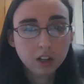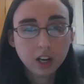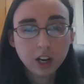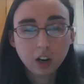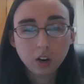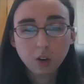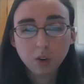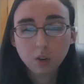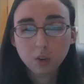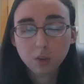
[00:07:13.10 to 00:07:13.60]

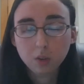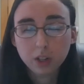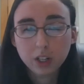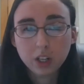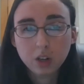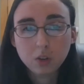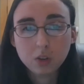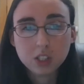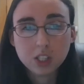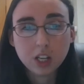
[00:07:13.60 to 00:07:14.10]
Now, when
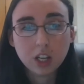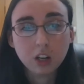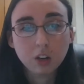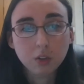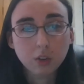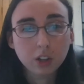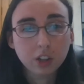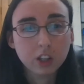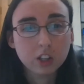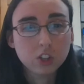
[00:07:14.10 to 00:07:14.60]
he was
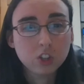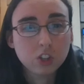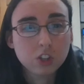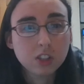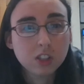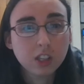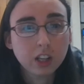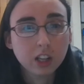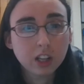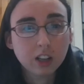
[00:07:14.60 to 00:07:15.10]
in
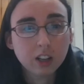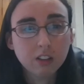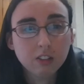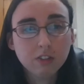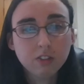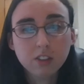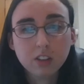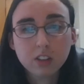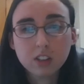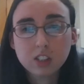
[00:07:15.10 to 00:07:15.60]
religious
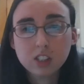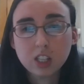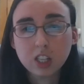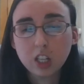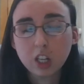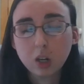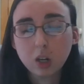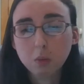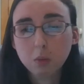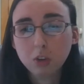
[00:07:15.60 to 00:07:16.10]
life,
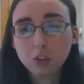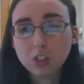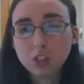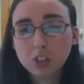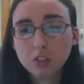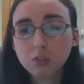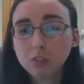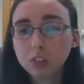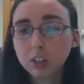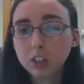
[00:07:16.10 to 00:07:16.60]
St. Gabriel
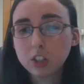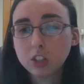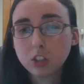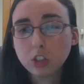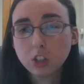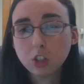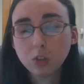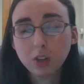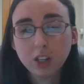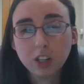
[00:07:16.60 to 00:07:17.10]
didn't really
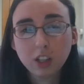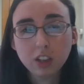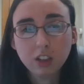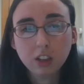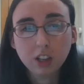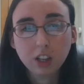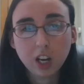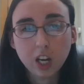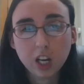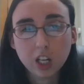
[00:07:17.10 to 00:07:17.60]
do
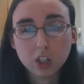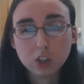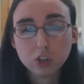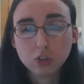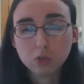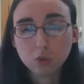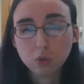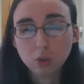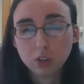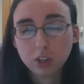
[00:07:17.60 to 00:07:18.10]
anything
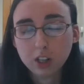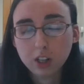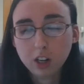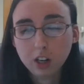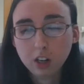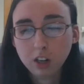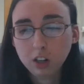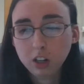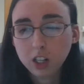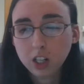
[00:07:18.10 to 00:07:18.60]

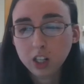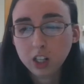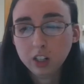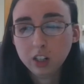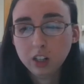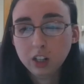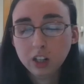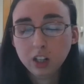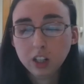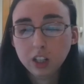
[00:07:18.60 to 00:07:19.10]
extraordinary.
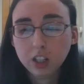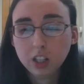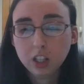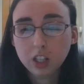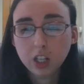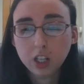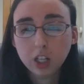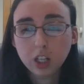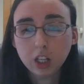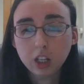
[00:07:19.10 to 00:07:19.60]

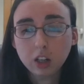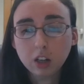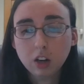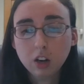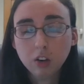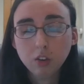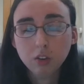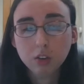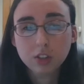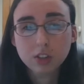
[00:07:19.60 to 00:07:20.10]
He
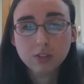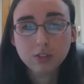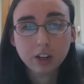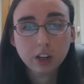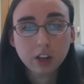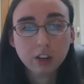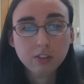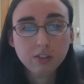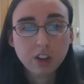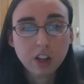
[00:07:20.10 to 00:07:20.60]
was
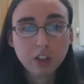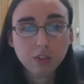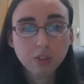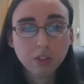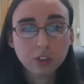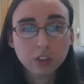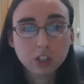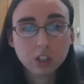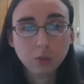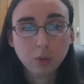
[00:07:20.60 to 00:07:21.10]
very
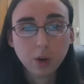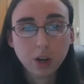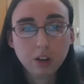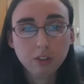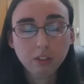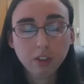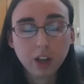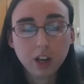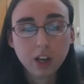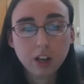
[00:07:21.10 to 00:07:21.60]
faithful to the way
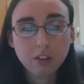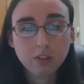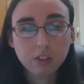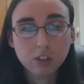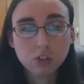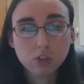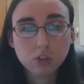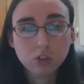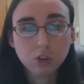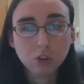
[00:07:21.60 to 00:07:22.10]
of life
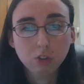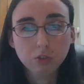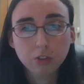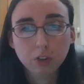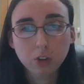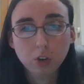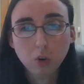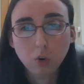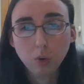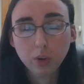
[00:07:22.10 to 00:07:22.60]
and strove
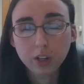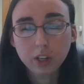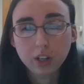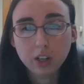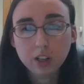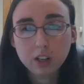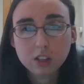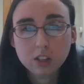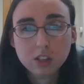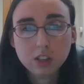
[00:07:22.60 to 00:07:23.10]
for
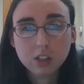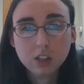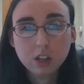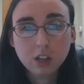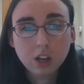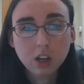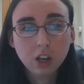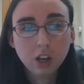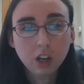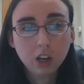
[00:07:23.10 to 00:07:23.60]
holiness
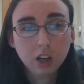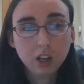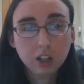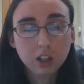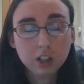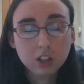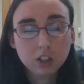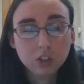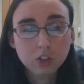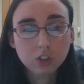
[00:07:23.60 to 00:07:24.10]

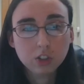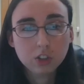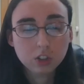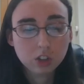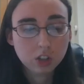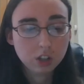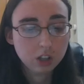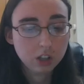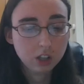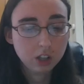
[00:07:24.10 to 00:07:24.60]
and
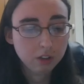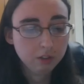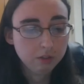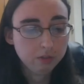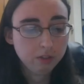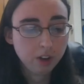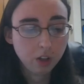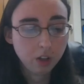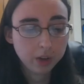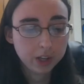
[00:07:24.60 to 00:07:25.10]

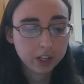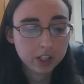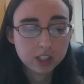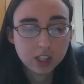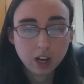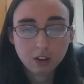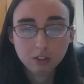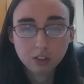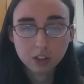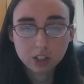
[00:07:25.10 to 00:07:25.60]
following
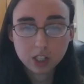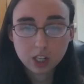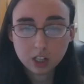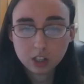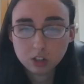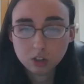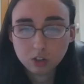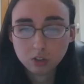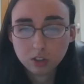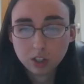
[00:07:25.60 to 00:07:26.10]
his
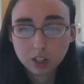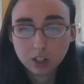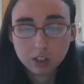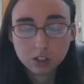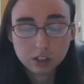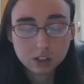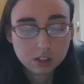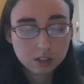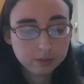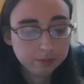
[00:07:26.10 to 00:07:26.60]
everyday
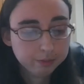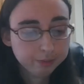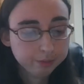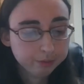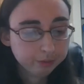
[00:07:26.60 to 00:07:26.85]
duties.